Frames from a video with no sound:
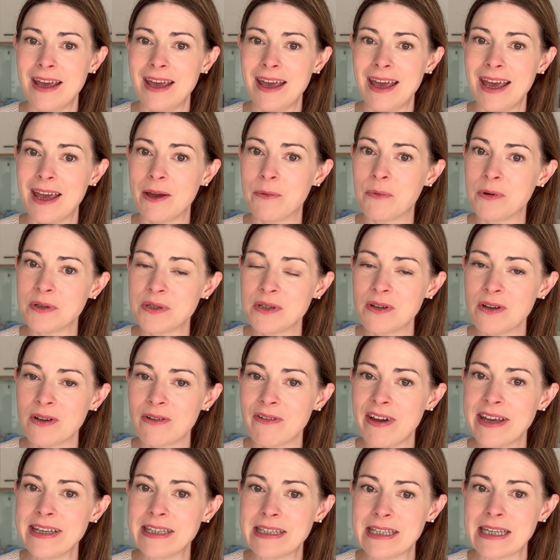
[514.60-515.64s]
It wasn't a
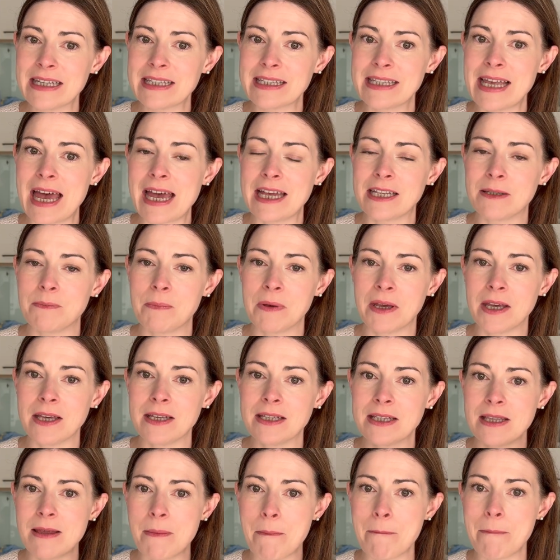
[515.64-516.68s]
great success because
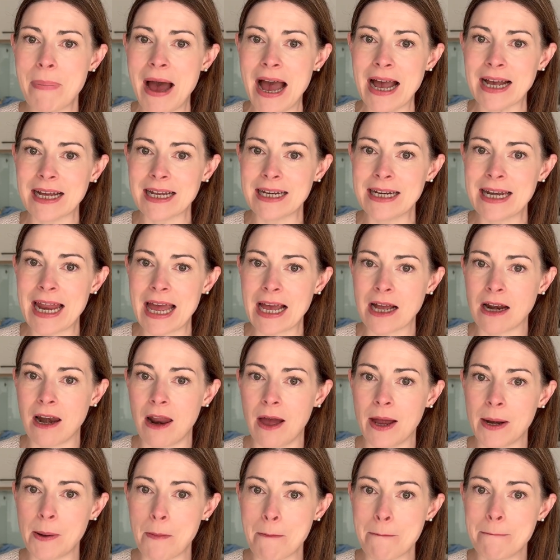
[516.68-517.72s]
the back
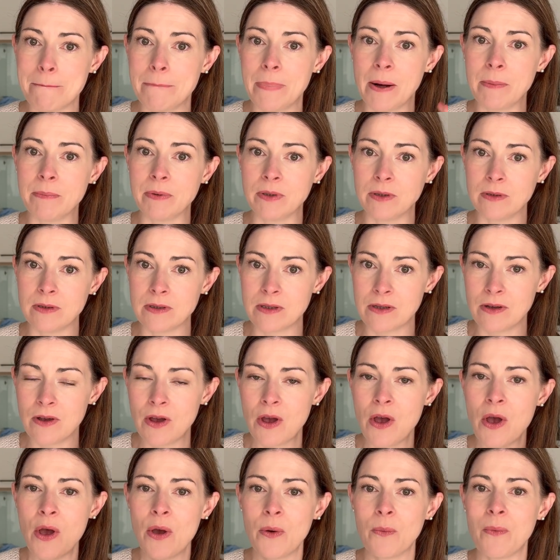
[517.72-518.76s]
neckline bubbled.
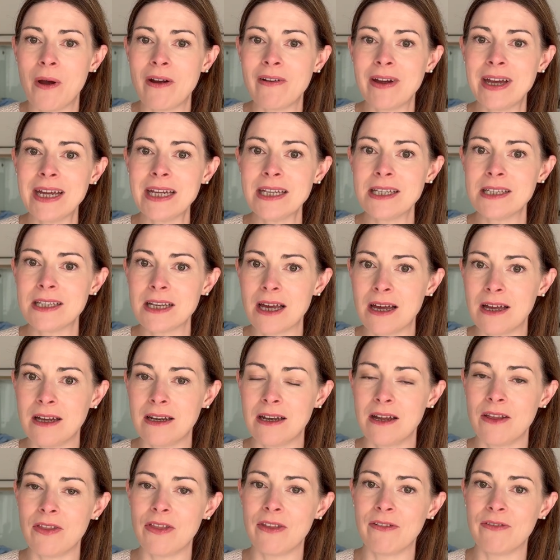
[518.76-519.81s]
Where I had done
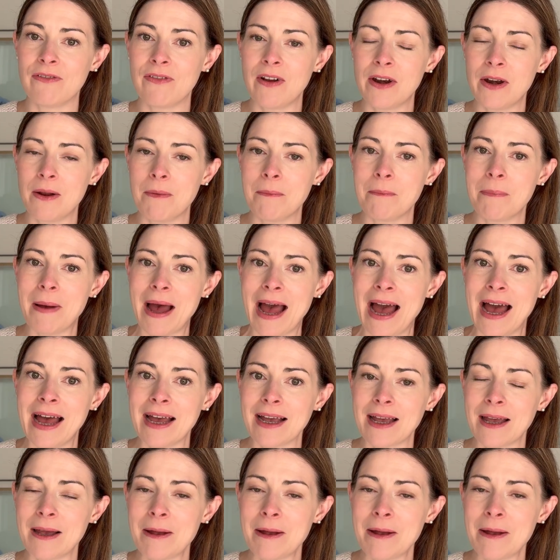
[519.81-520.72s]
the front and back,